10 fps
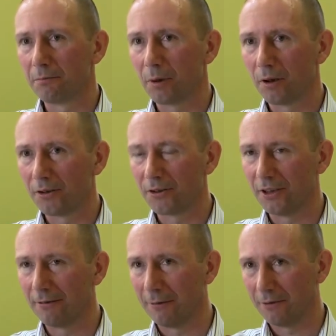
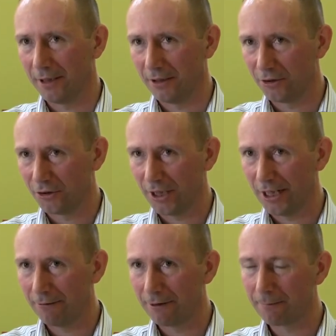policy around data
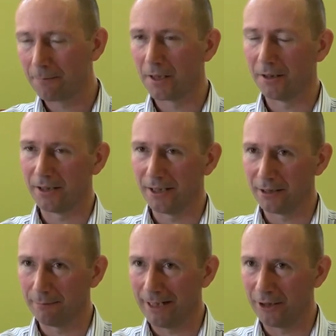sharing and
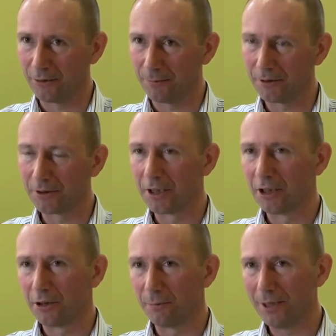data management
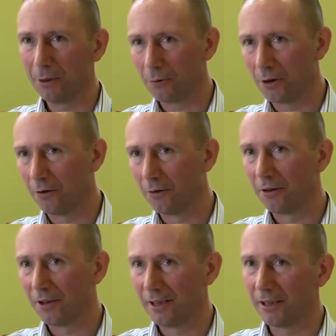to build on
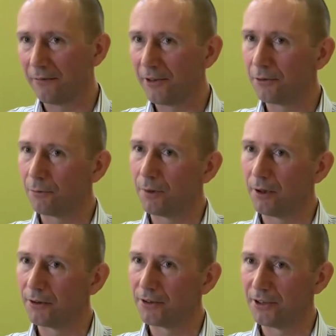the individual
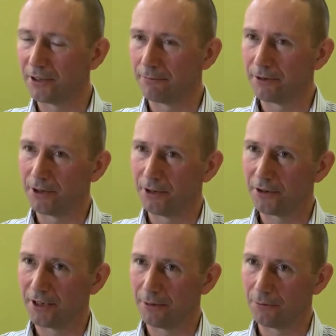policies that
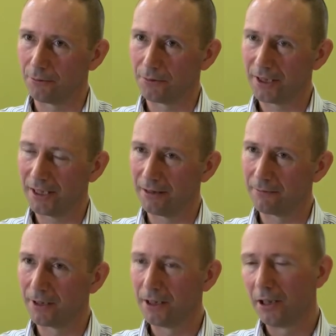research councils
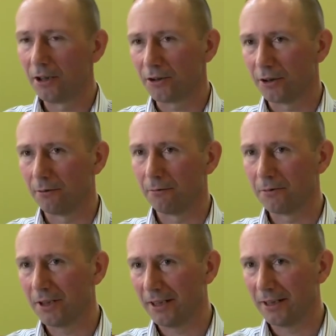have. So,
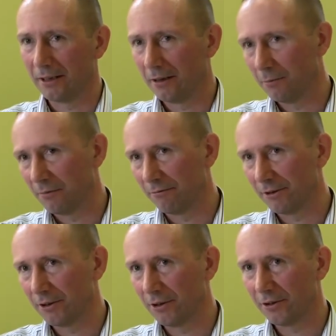taking a number of
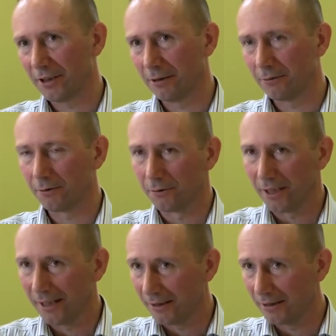research councils
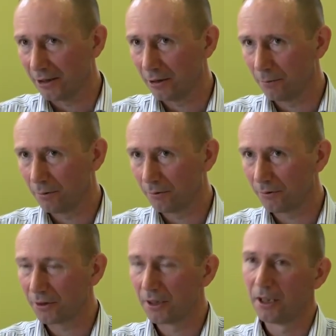as
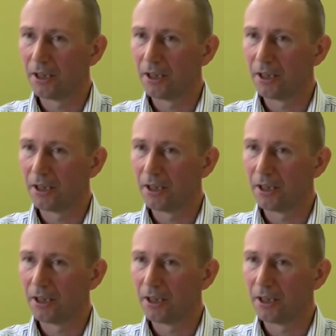examples,